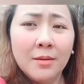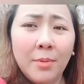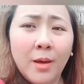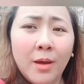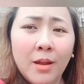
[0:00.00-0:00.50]

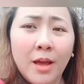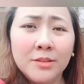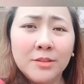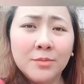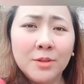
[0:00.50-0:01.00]
But
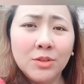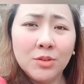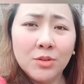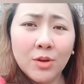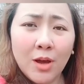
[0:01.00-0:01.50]
I just want to
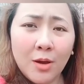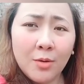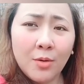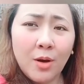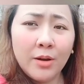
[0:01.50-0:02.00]
show you
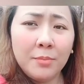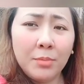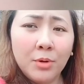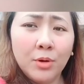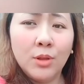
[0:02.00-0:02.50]
how our
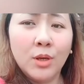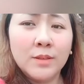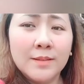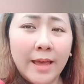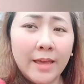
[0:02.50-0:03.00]
neighborhood
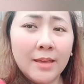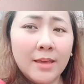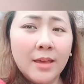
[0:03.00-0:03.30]
looks like